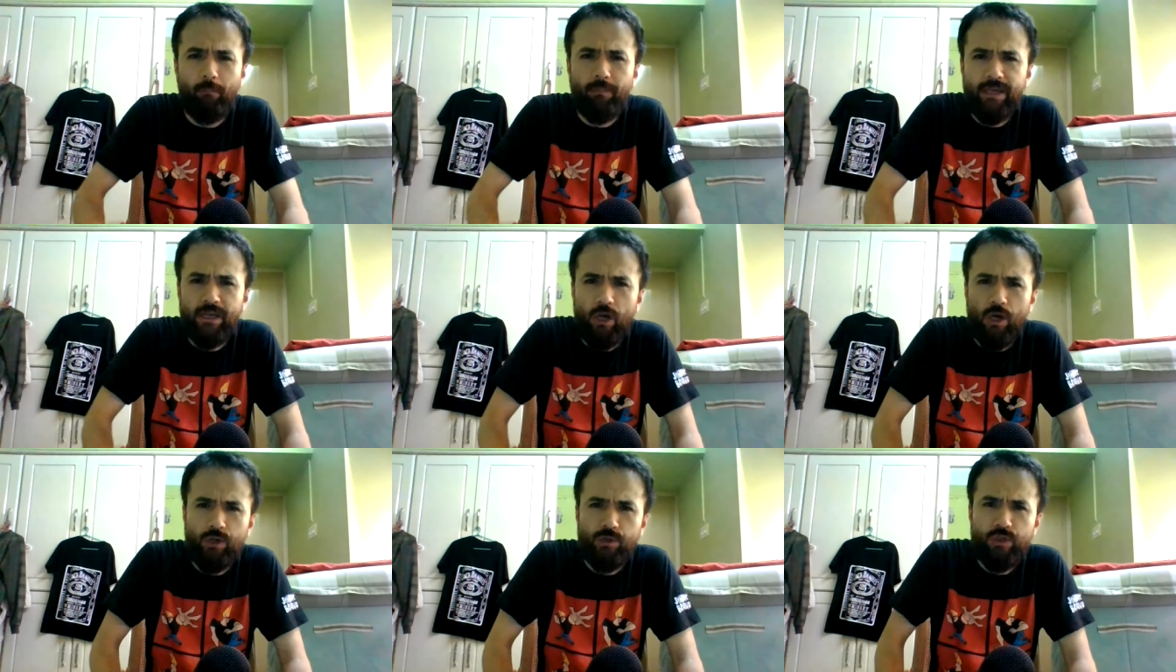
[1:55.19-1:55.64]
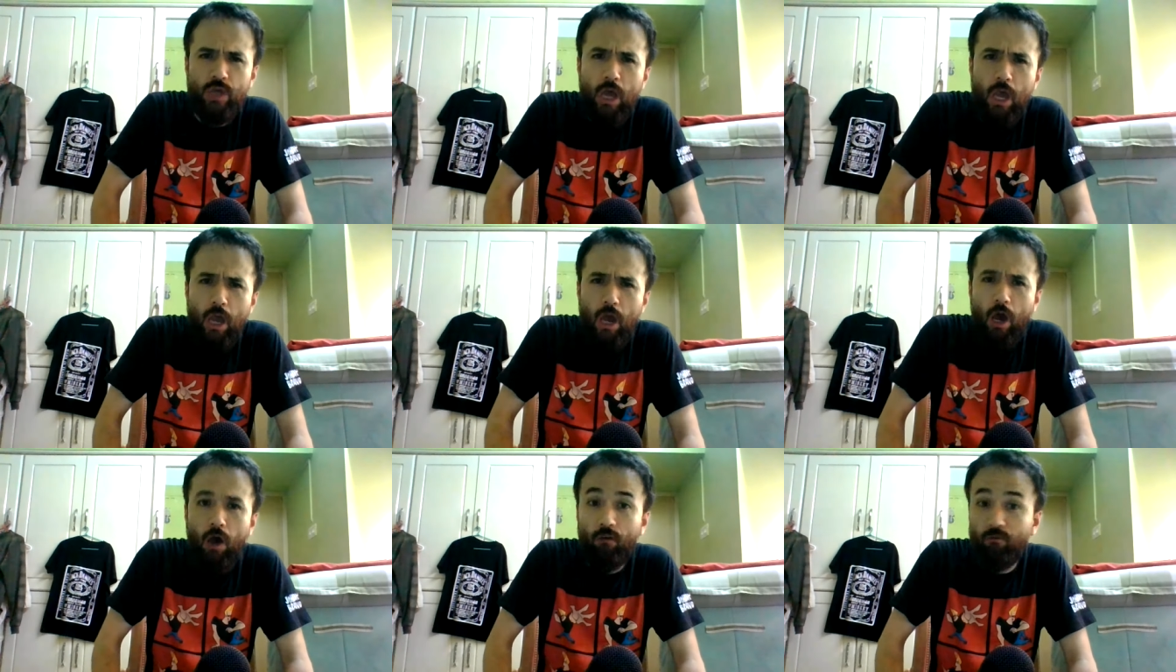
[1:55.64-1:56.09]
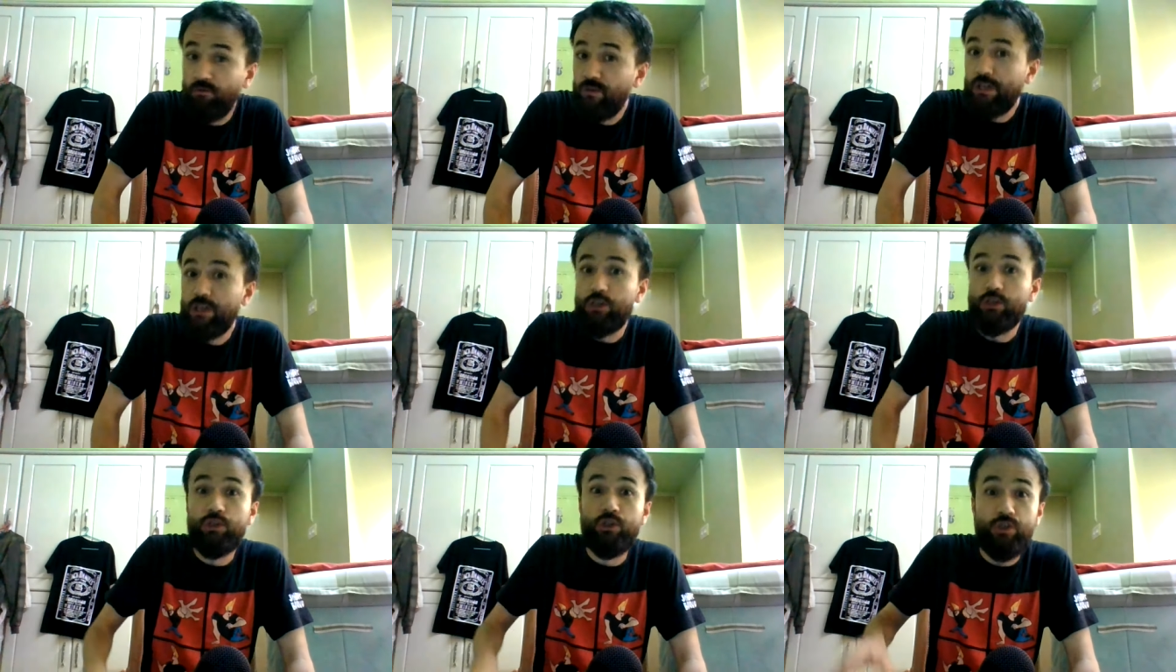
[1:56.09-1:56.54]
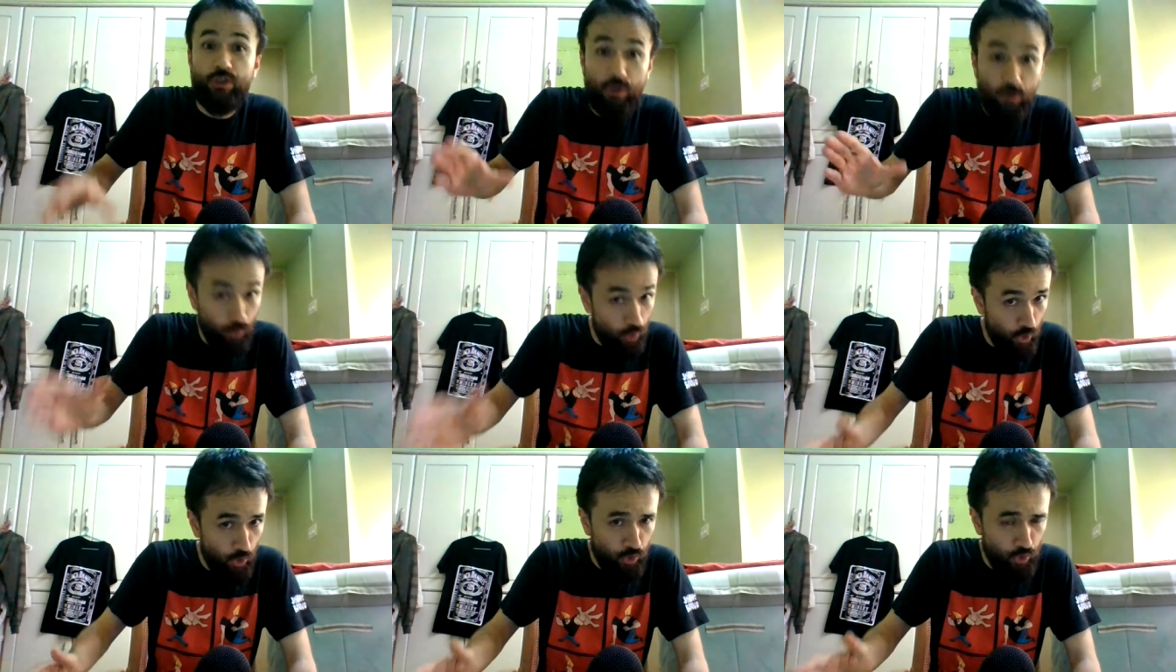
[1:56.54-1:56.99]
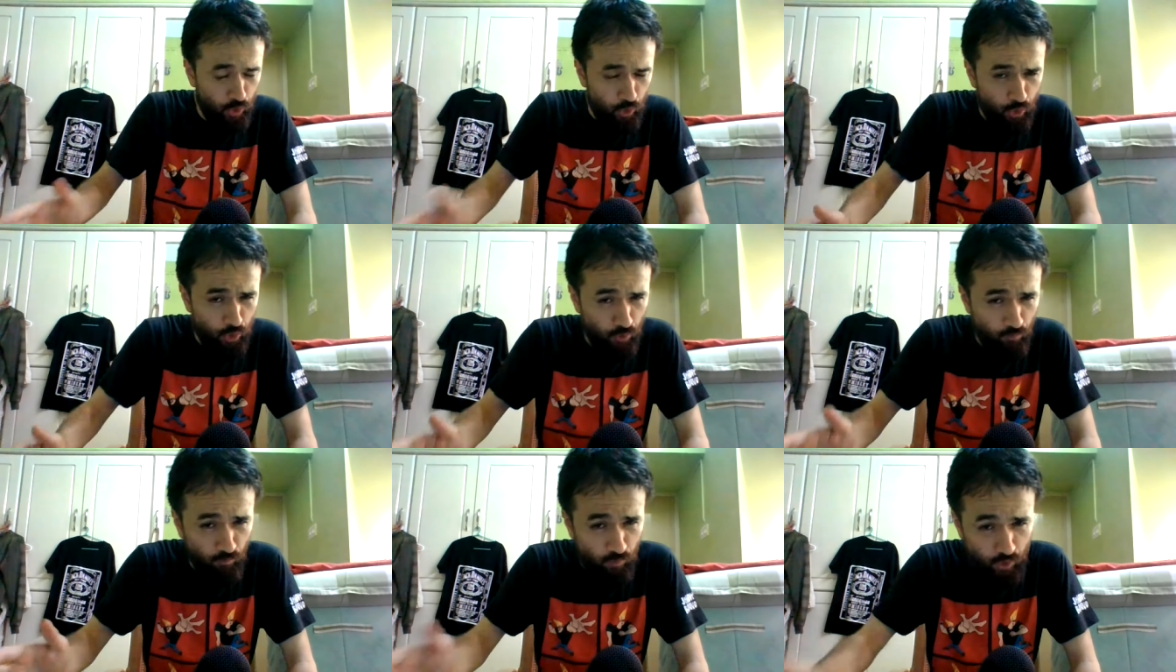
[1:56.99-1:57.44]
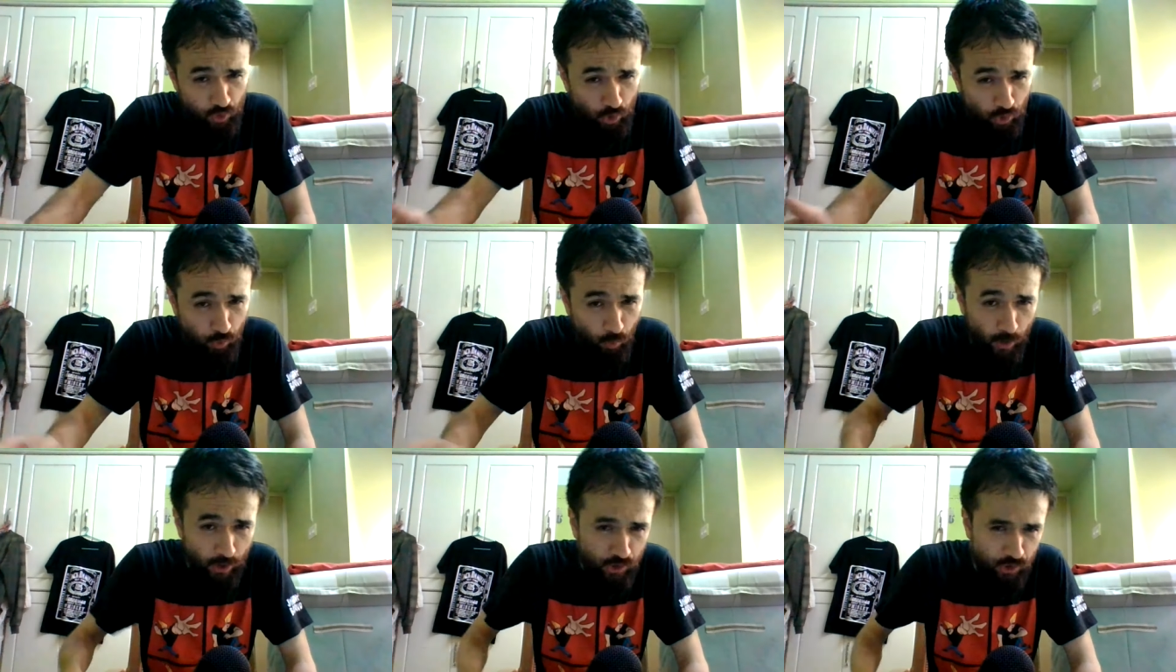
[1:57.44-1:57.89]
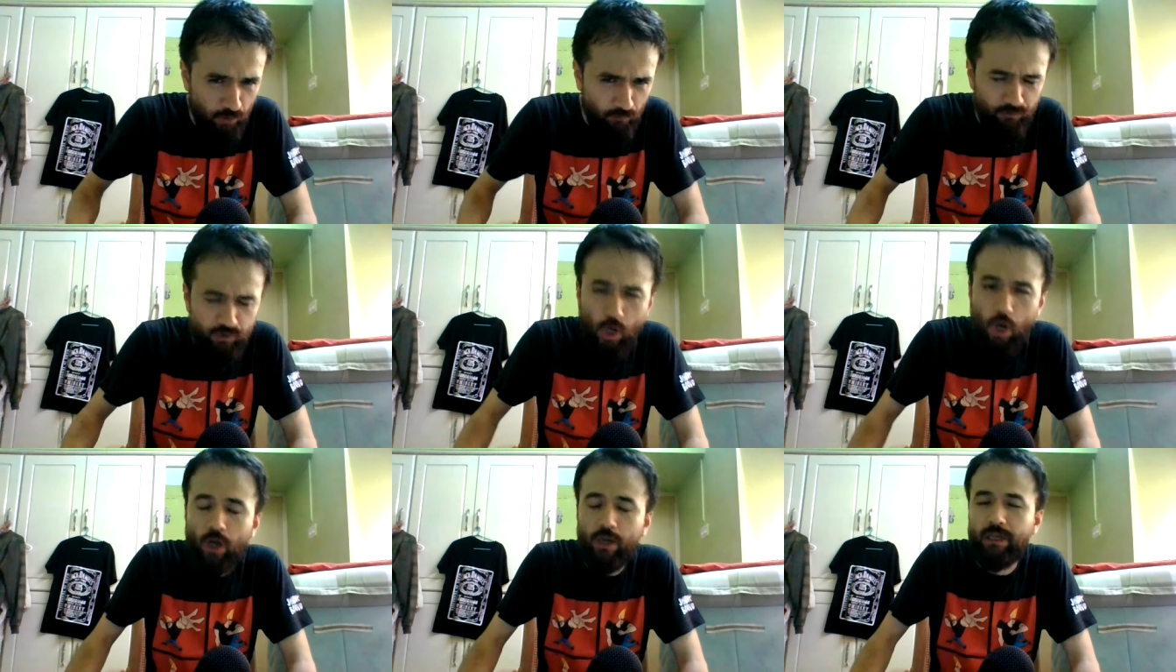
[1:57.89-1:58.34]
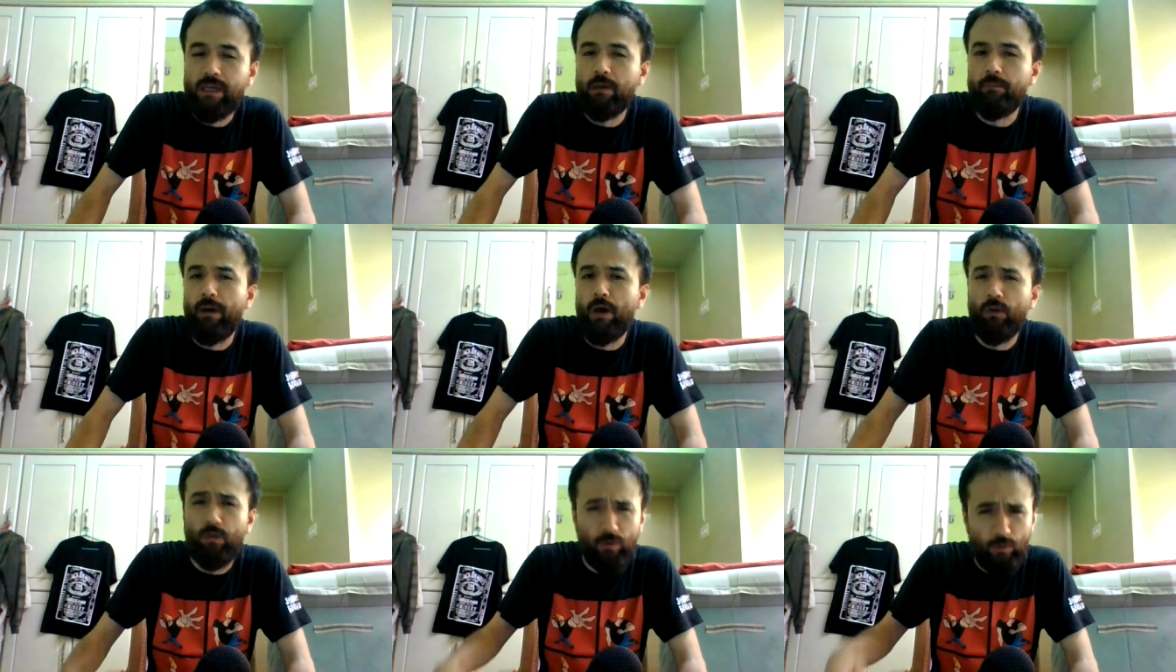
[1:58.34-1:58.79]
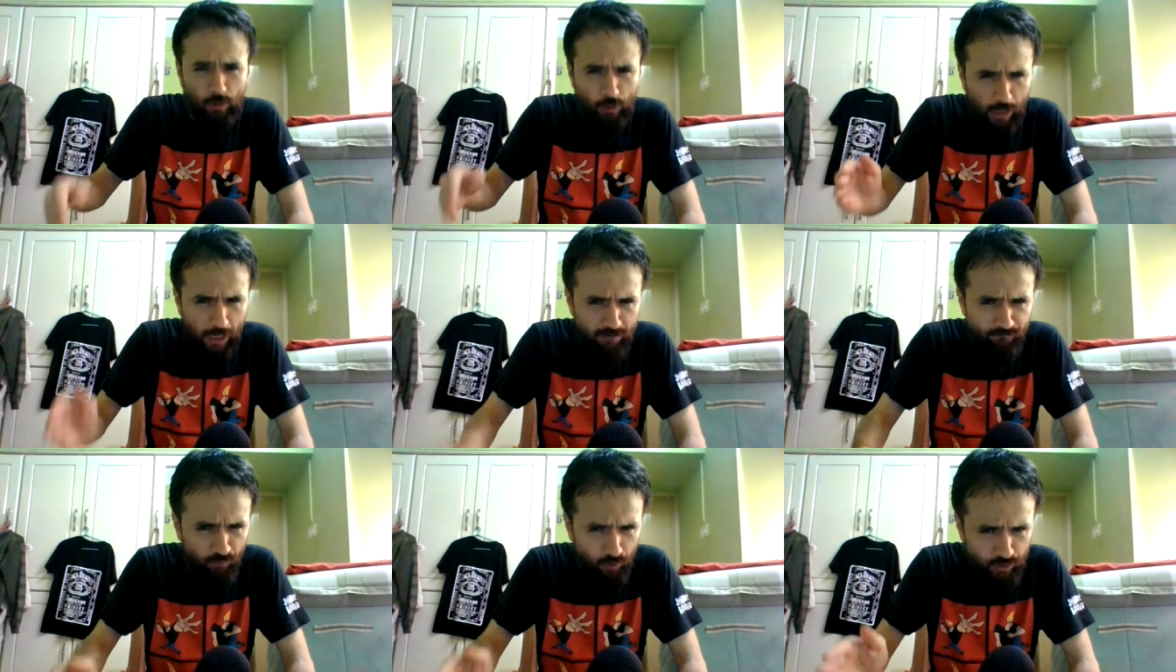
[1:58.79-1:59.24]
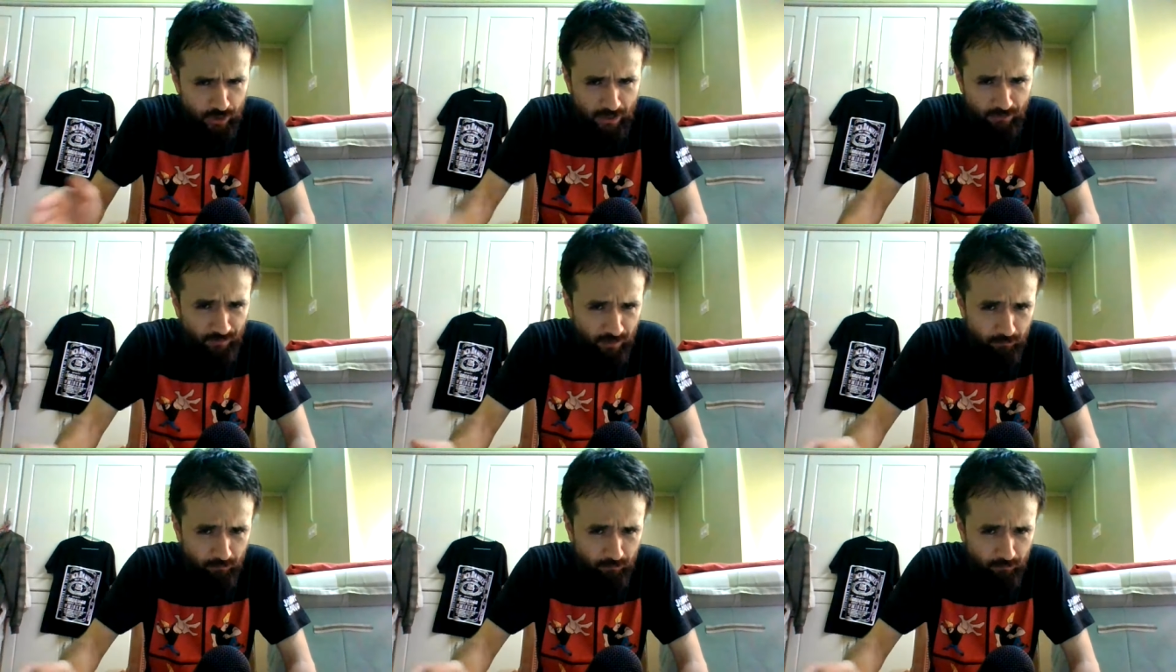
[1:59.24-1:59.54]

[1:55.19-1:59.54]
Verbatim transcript: because of the seriousness of the situation of talking about life or death